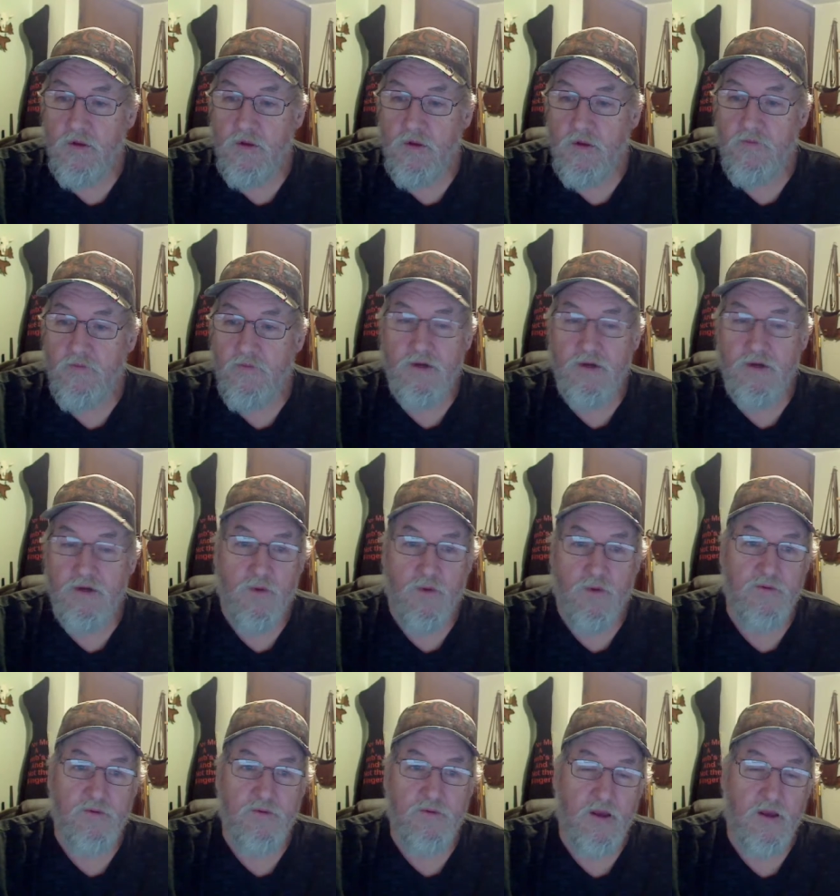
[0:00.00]
Vintage
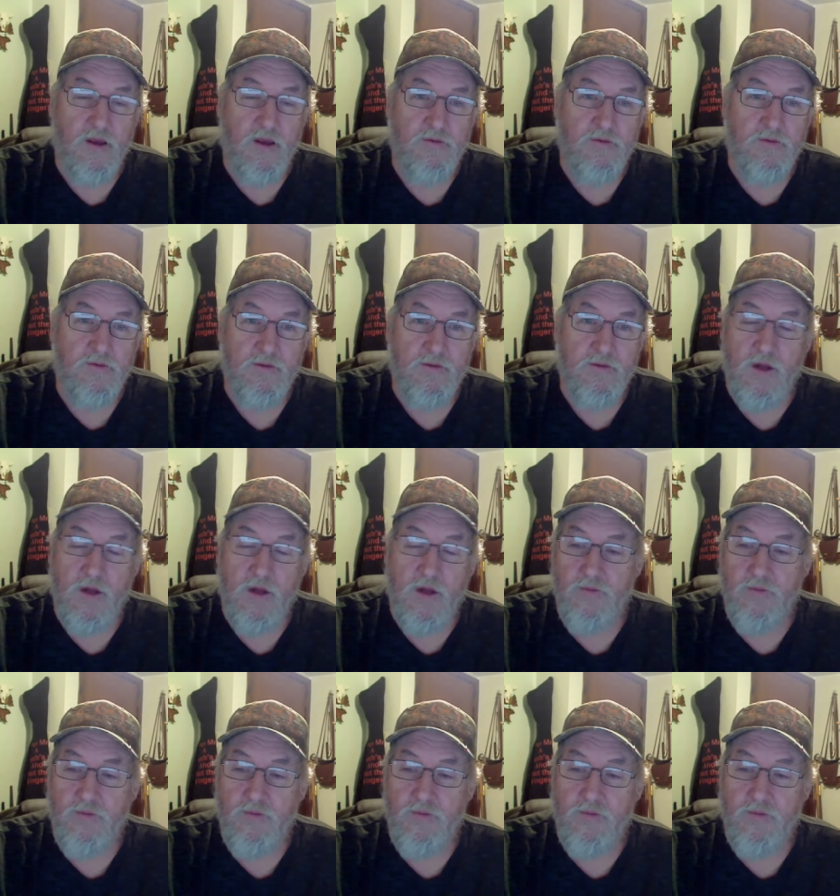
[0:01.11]
motorcycles, that's what I was
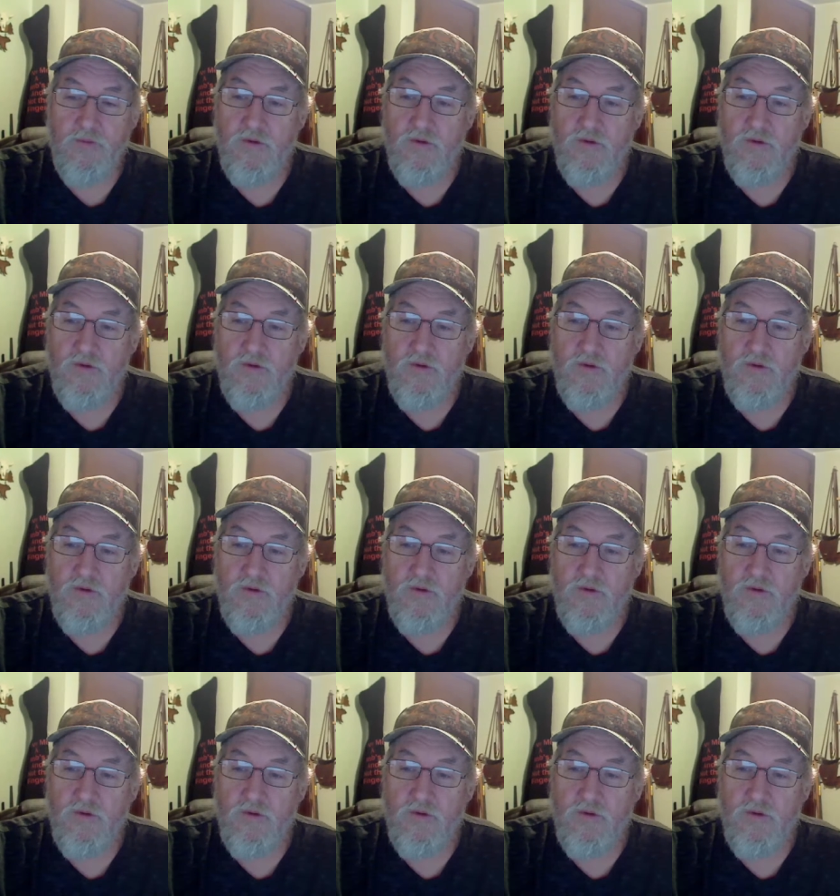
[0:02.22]
mostly into.